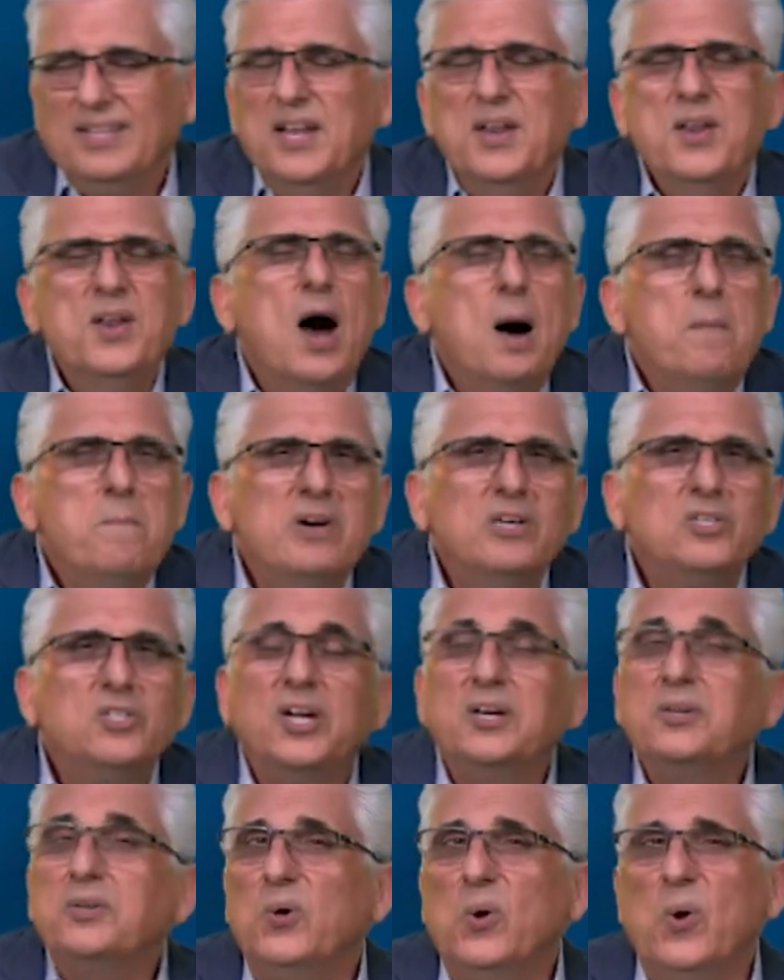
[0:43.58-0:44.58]
The
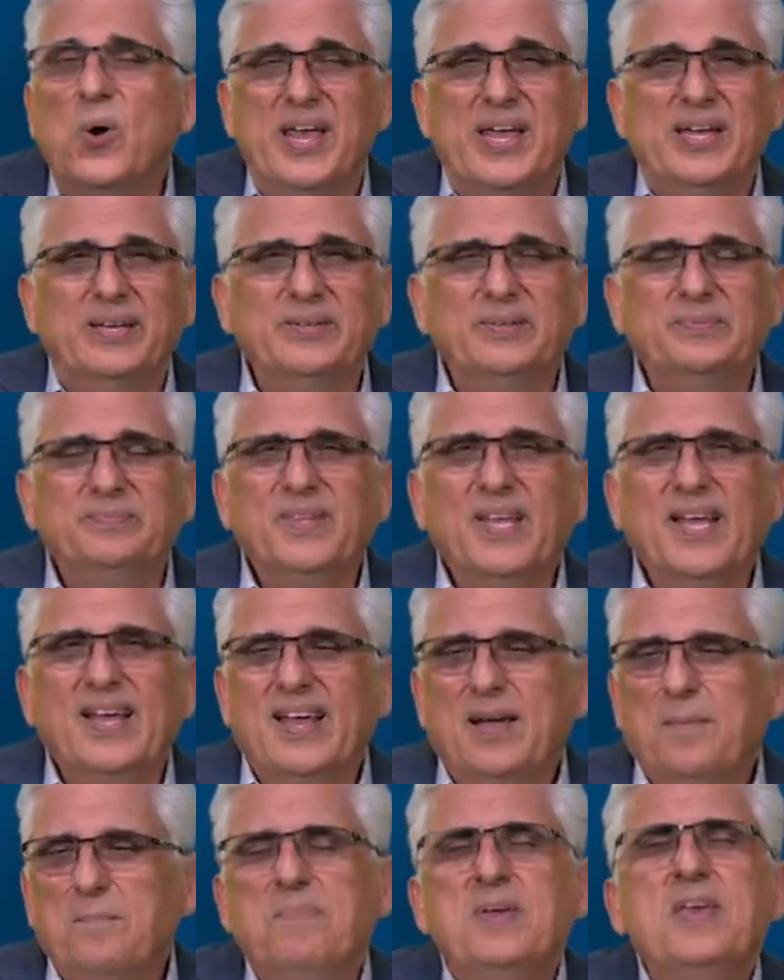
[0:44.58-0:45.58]
numbers are growing.
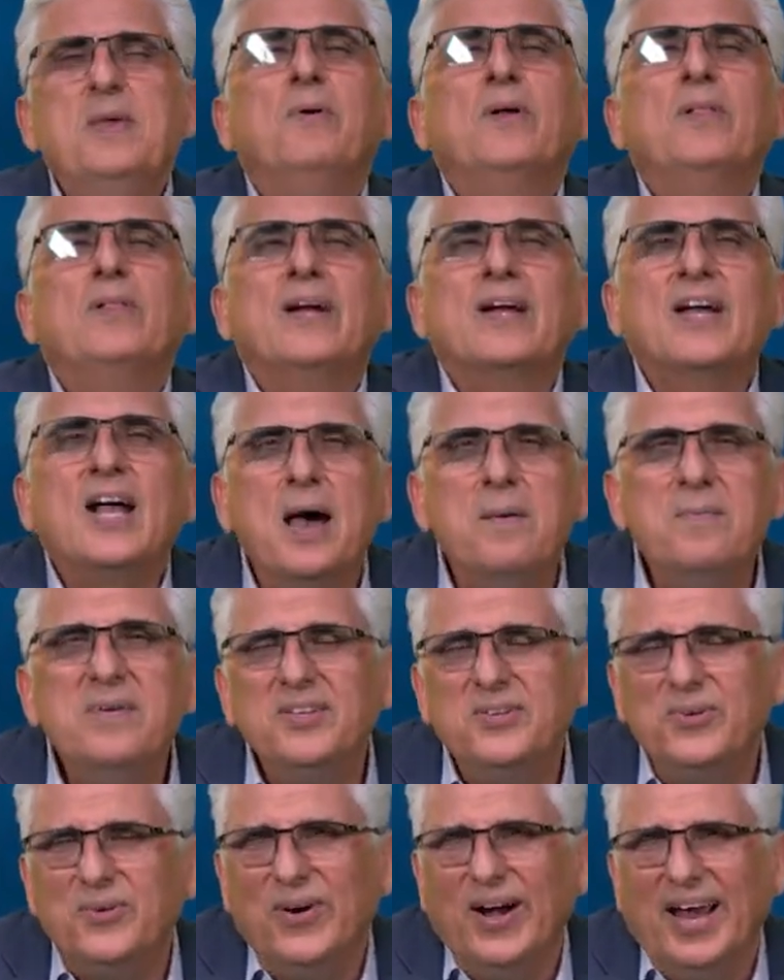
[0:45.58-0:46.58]
People are
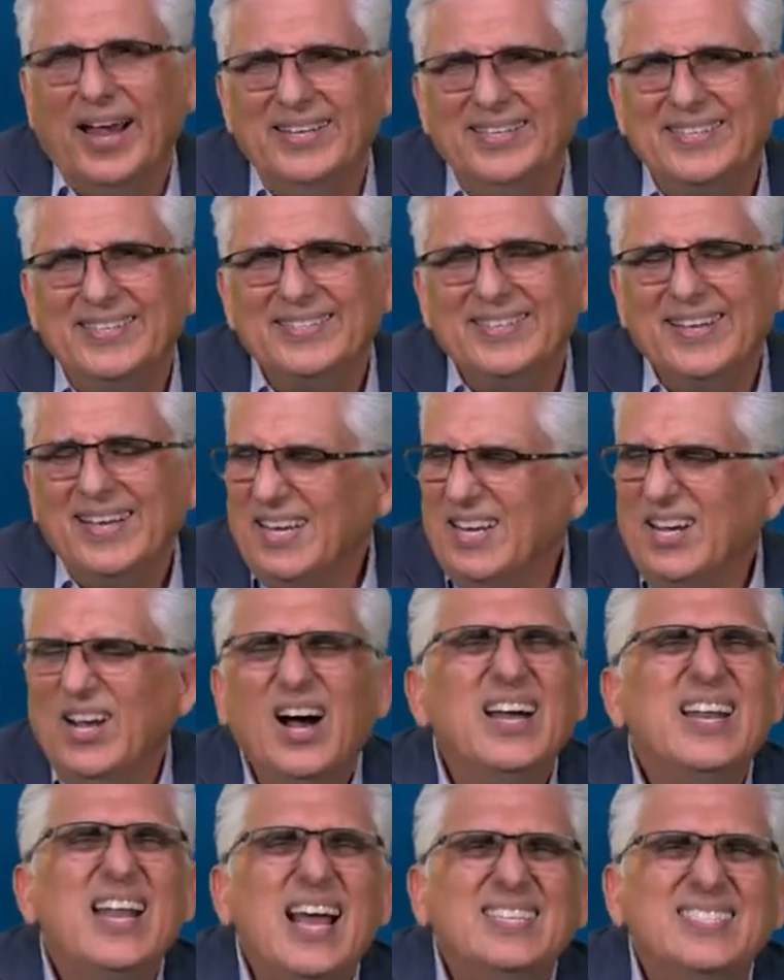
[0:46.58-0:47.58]
coming to Christ.
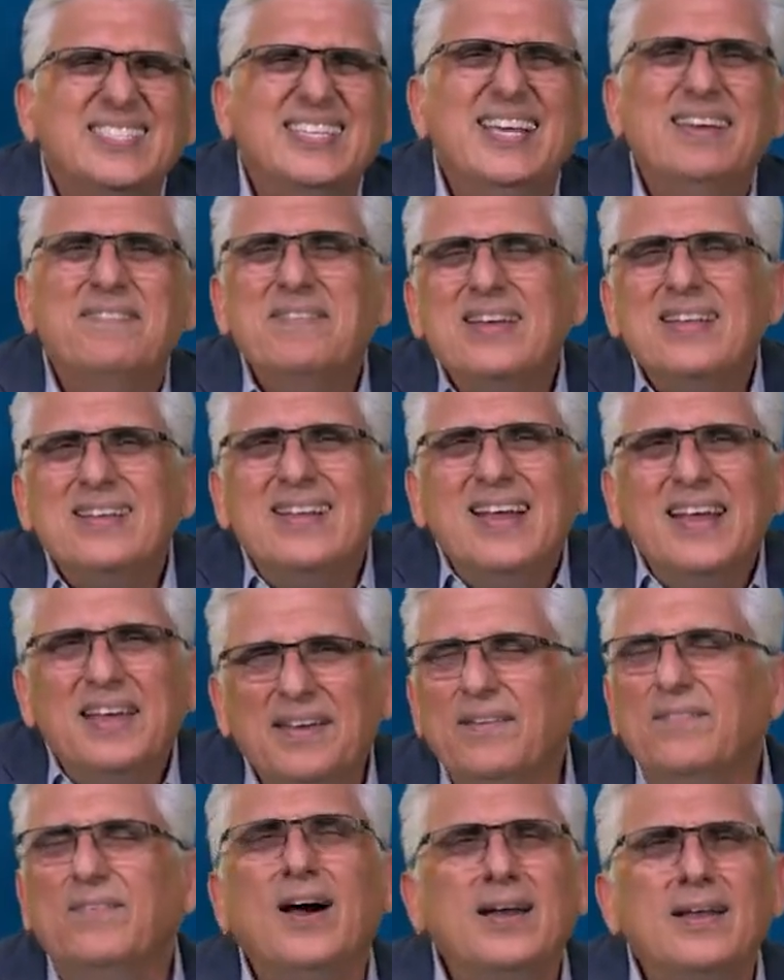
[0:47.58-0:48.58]
God has given
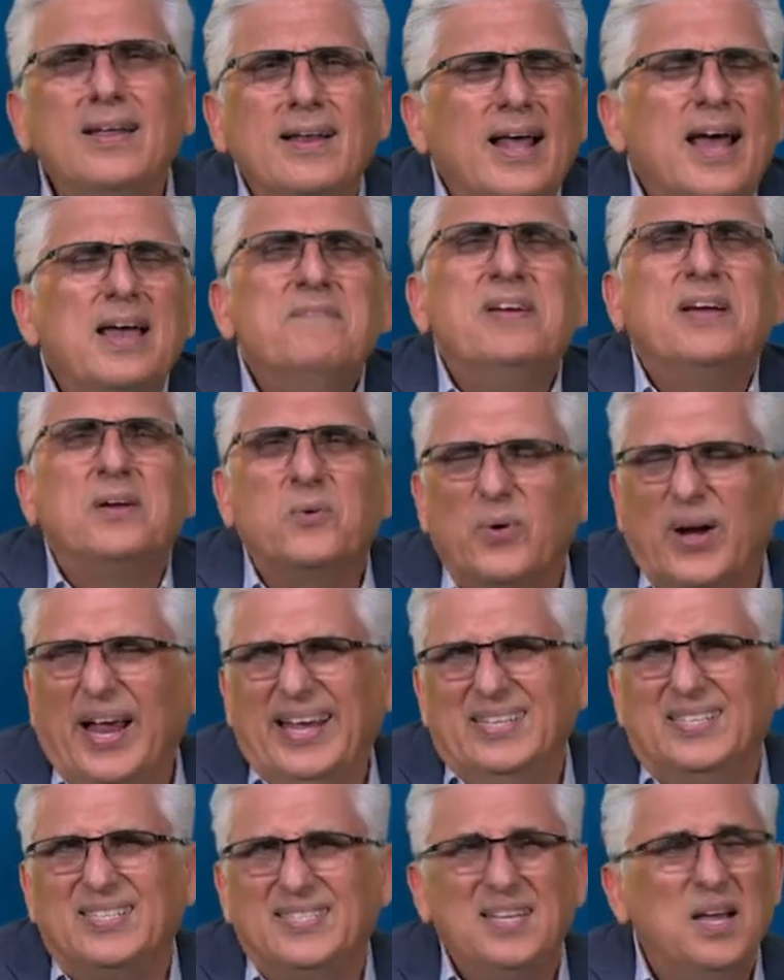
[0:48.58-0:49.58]
Iran Alive a
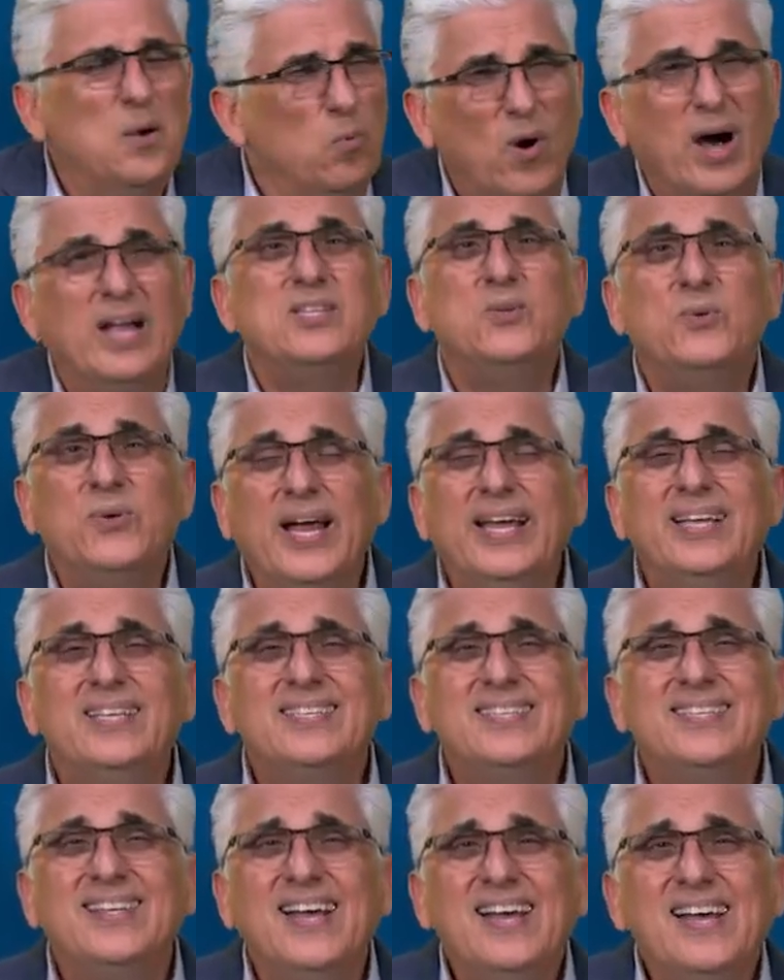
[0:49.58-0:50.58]
grace. What
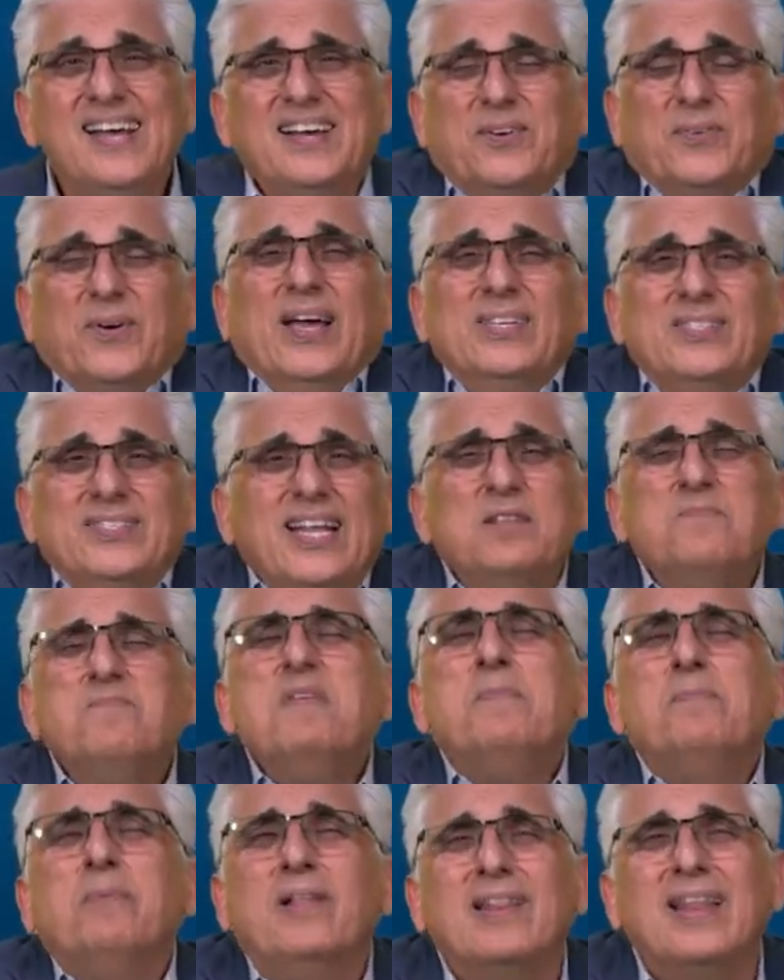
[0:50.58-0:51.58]
grace? Grace that
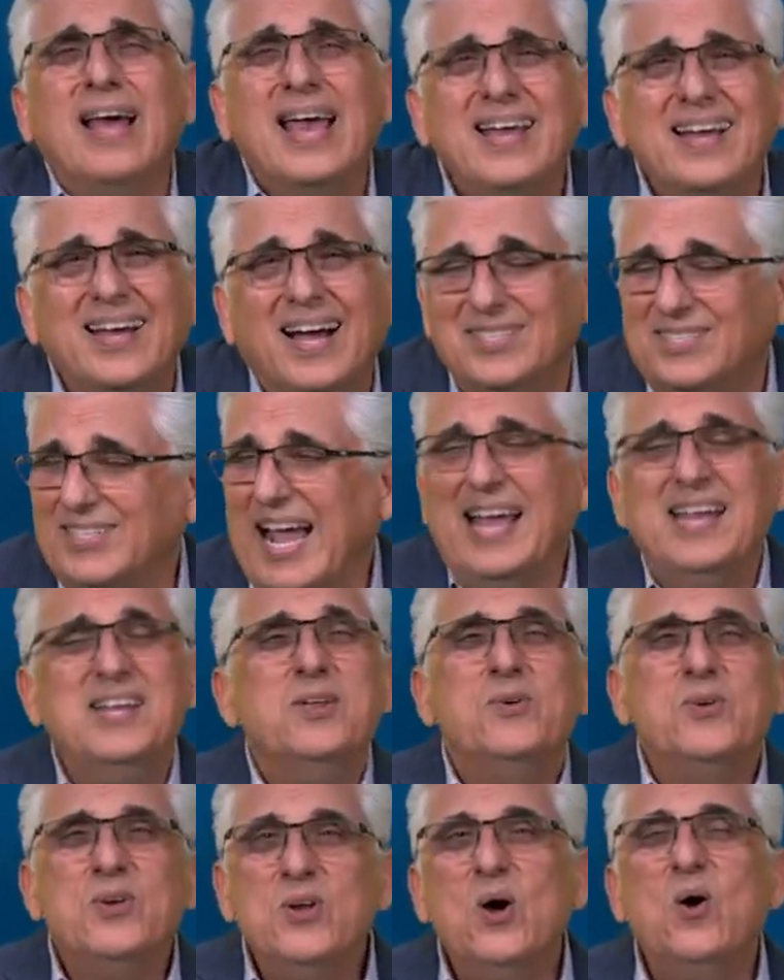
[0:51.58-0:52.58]
people like us. I
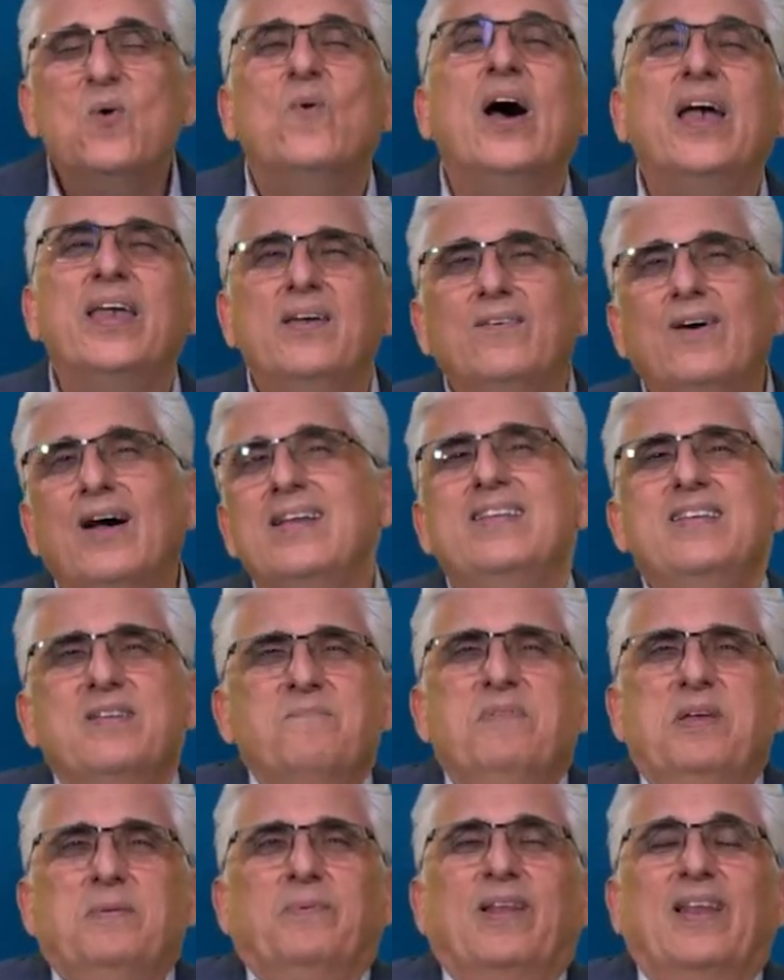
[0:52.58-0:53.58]
don't know why
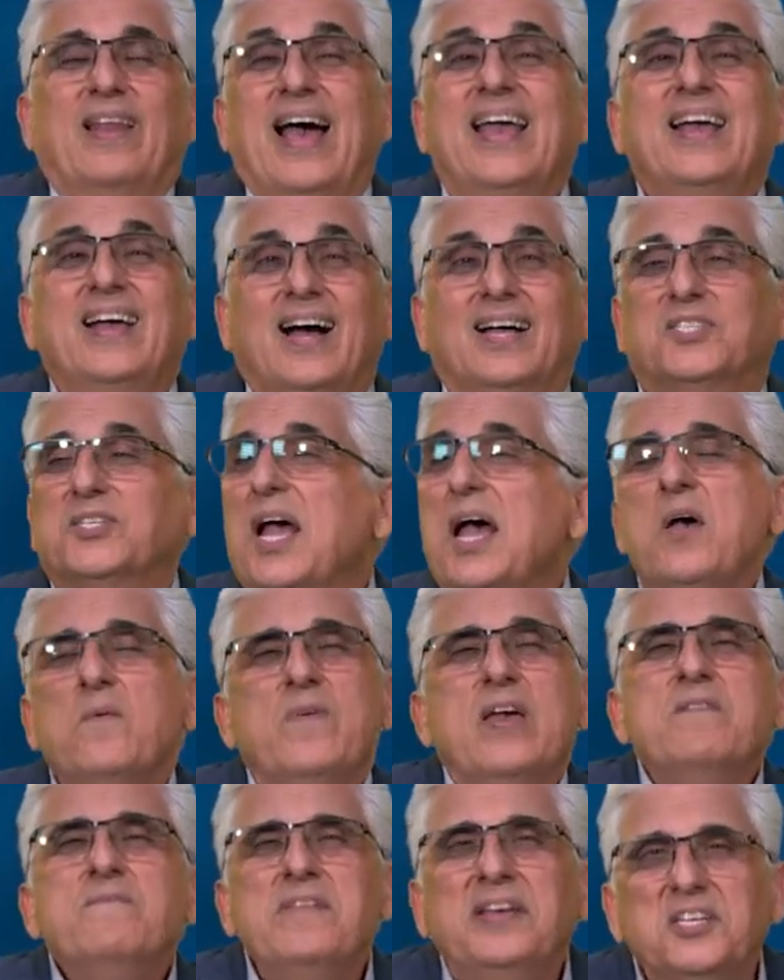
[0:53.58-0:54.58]
Iranian people like us.
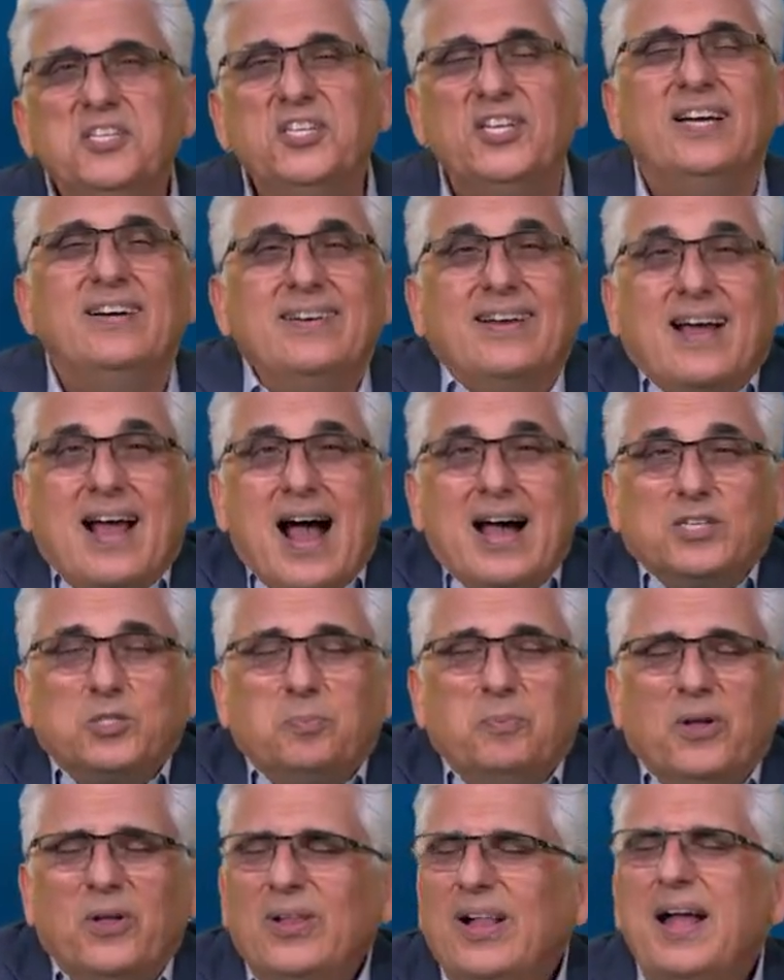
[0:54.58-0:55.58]
When we share the
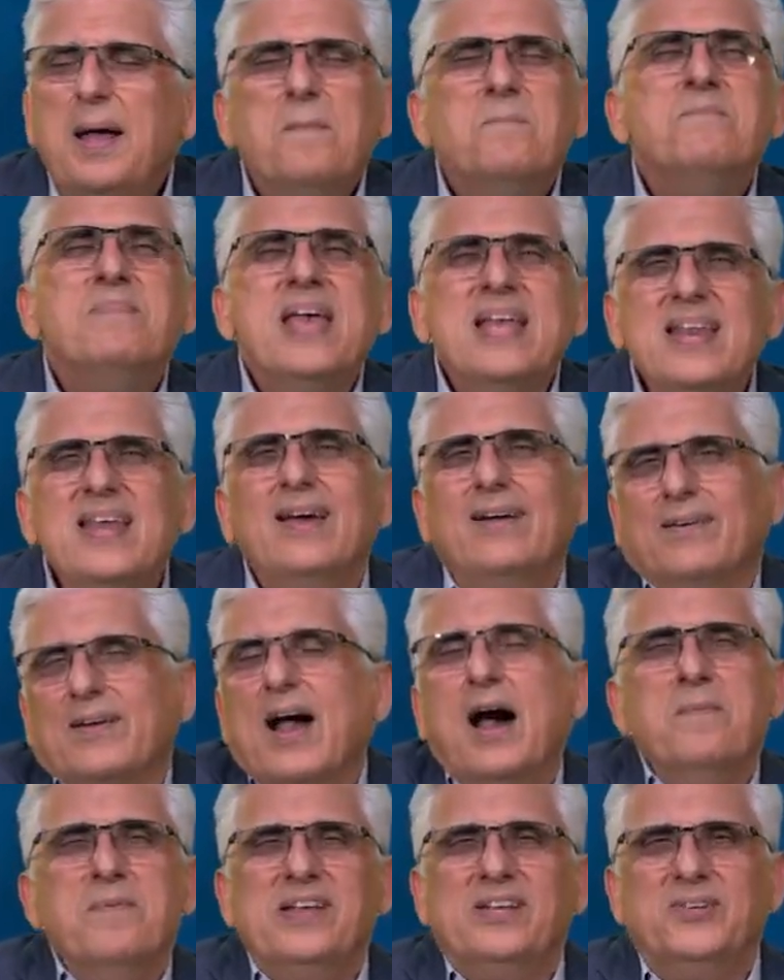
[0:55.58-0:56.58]
gospel, many are
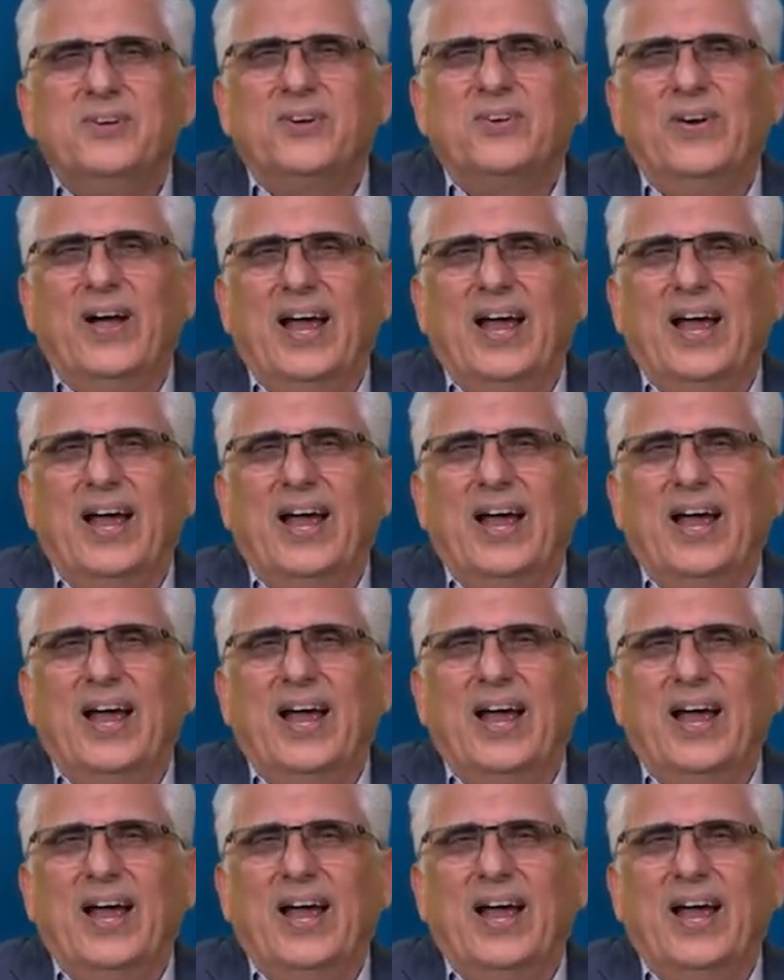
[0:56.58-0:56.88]
coming to